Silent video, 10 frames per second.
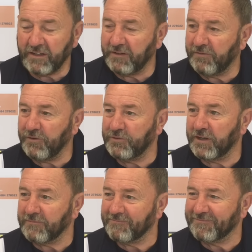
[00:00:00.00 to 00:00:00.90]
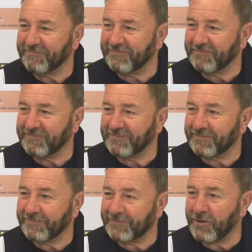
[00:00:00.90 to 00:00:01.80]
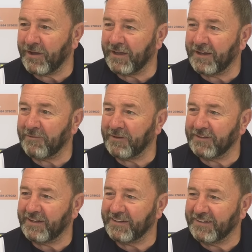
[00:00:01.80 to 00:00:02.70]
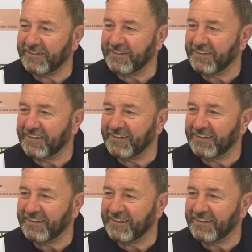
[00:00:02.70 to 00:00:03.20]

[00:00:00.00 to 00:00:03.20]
and the future. Go out of that one then. Well done.